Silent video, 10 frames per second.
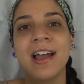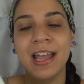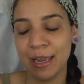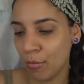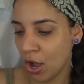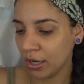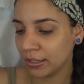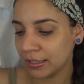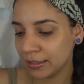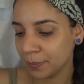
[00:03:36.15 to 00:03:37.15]
a
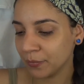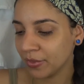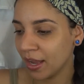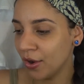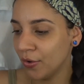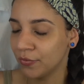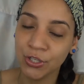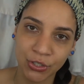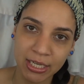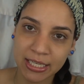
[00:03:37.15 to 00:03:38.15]
box of
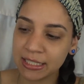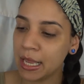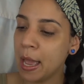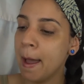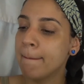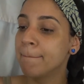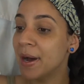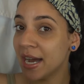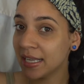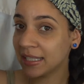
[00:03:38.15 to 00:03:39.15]
goodies.
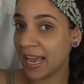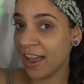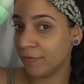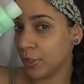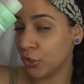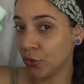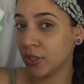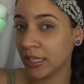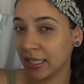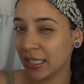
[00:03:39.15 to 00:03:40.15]
But I've been
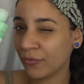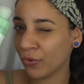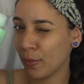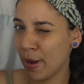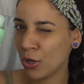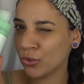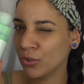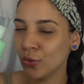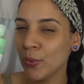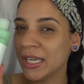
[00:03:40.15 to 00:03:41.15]
using this for about
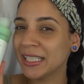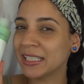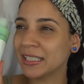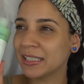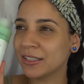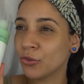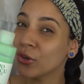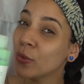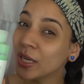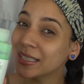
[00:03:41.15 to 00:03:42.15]
3
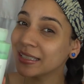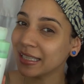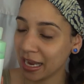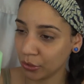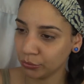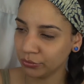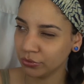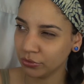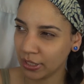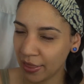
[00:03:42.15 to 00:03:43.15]
weeks now.
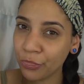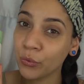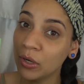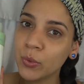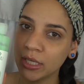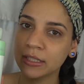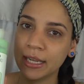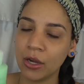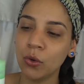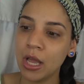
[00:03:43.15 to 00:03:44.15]
Yeah, 3 weeks
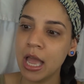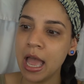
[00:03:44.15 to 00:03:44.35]
now.